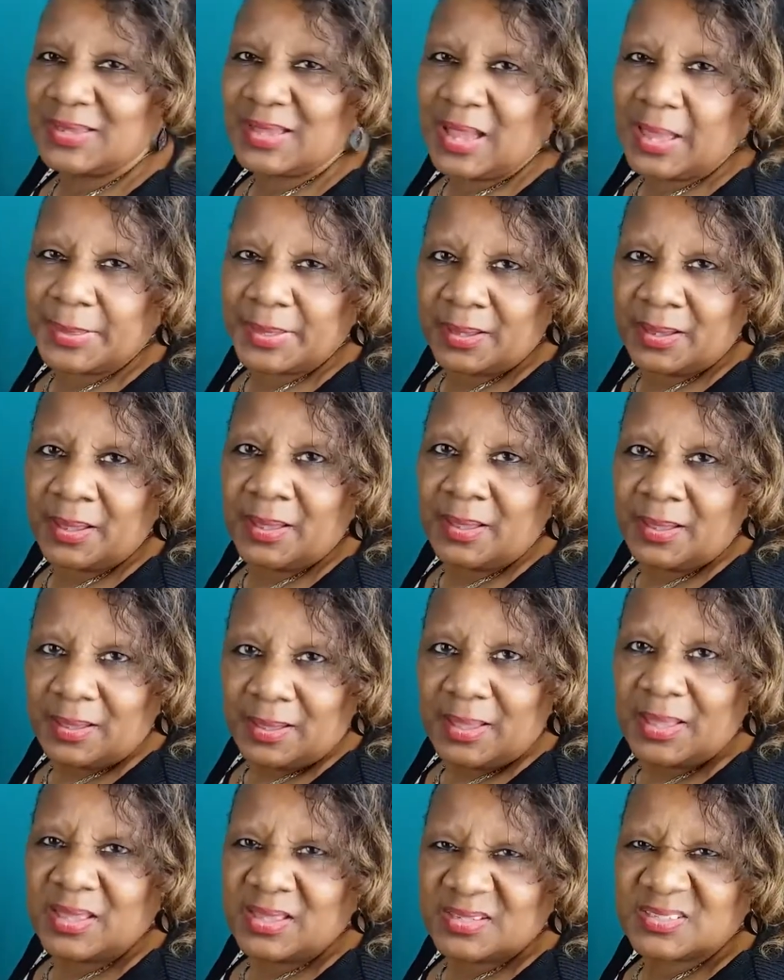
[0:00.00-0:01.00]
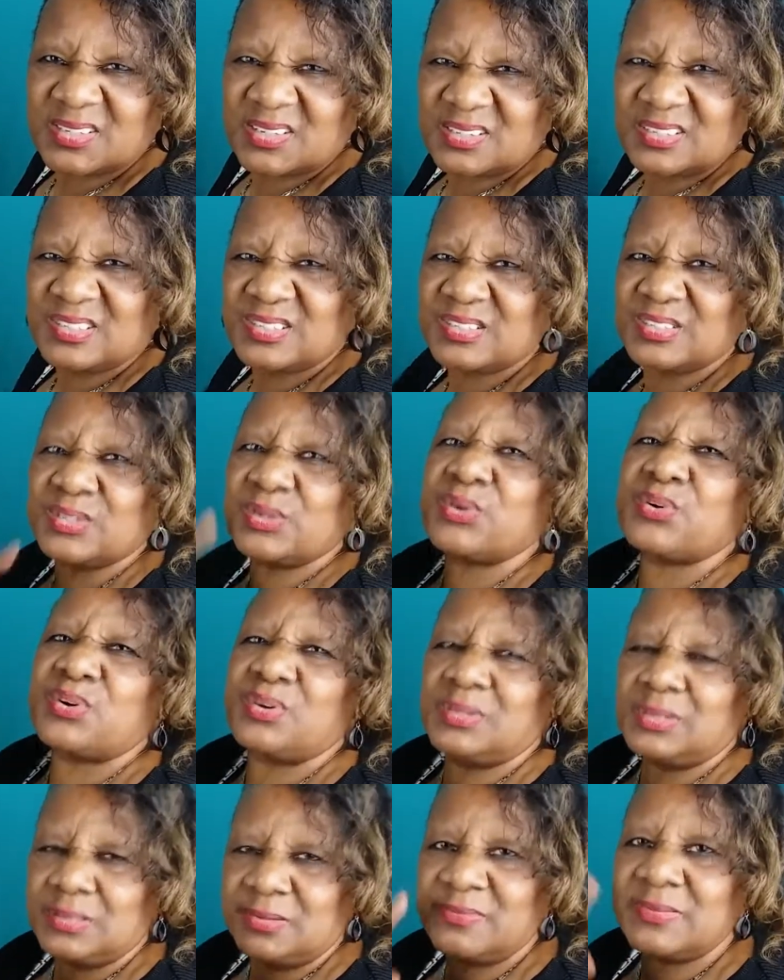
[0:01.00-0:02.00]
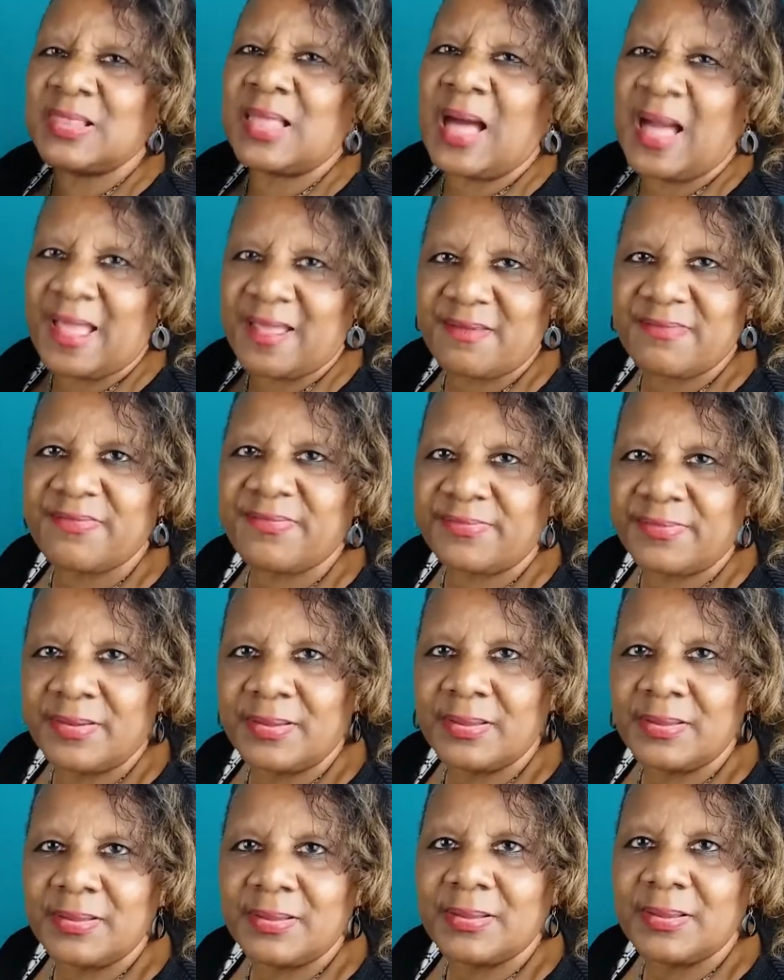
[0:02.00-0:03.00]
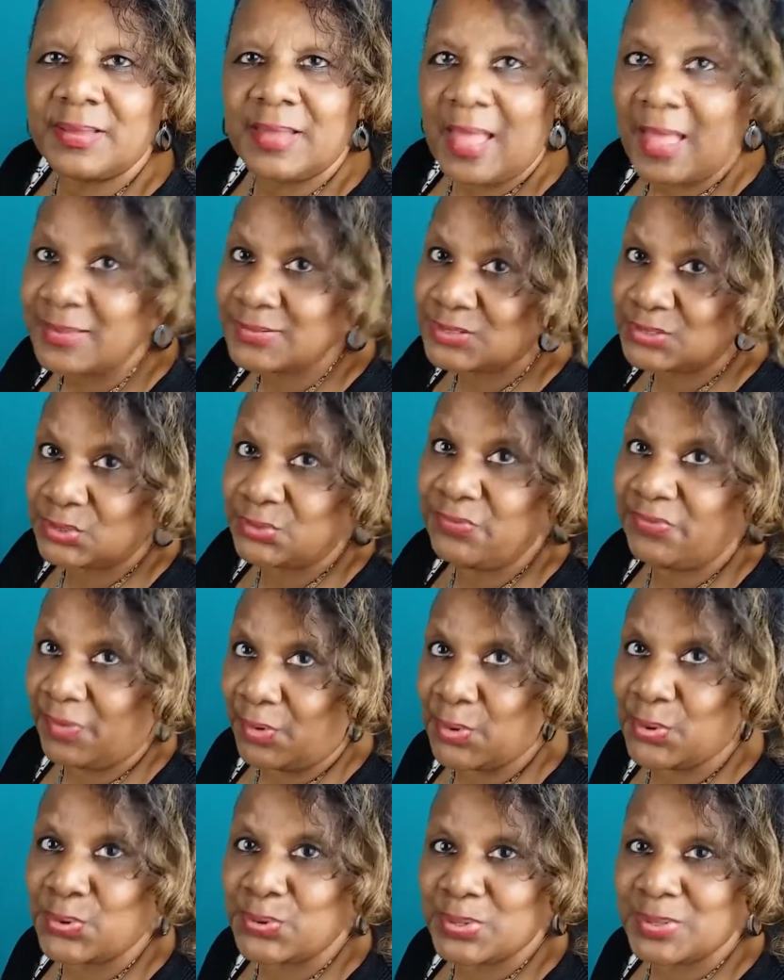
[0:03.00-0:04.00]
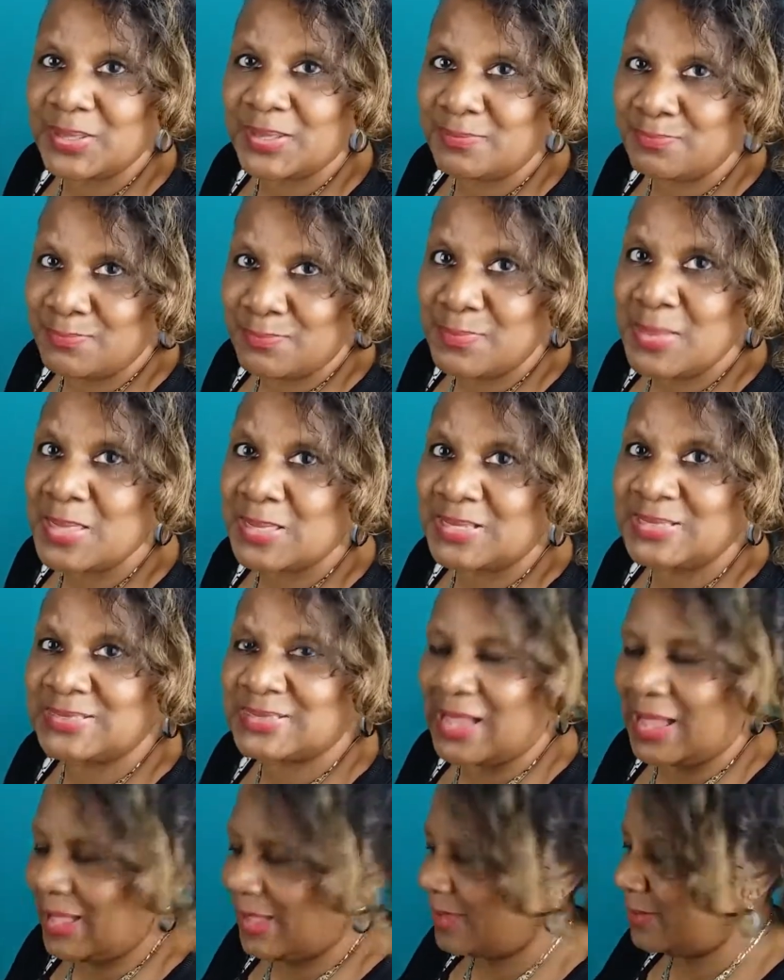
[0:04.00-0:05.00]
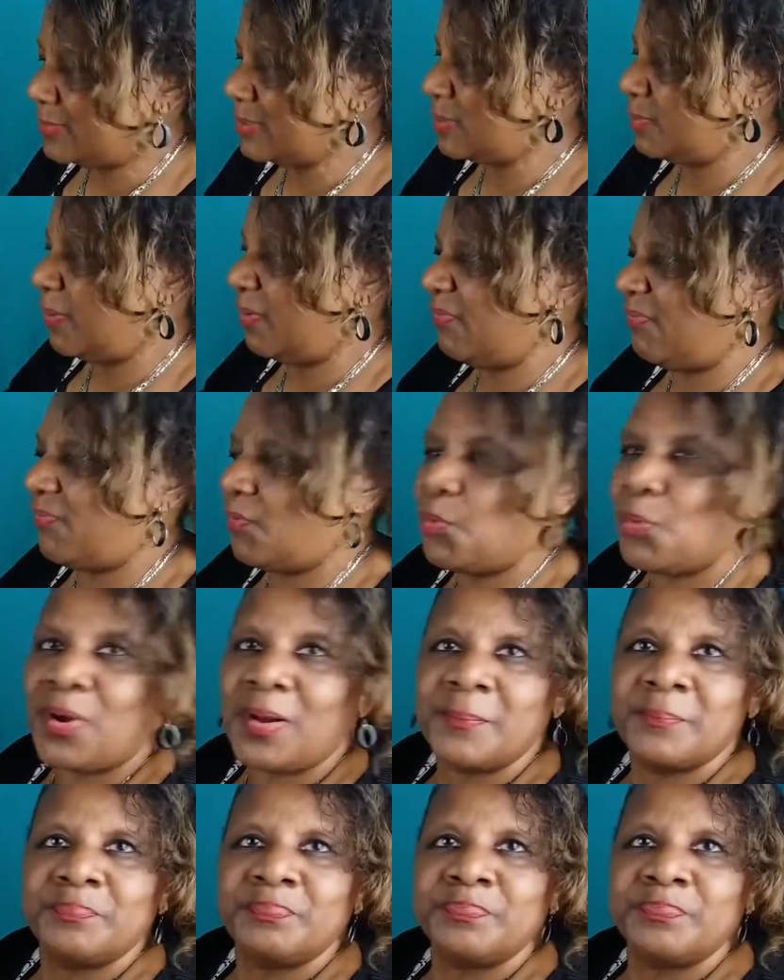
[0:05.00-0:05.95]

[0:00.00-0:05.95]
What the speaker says: kind of is a circle of life, as you've heard in many times before.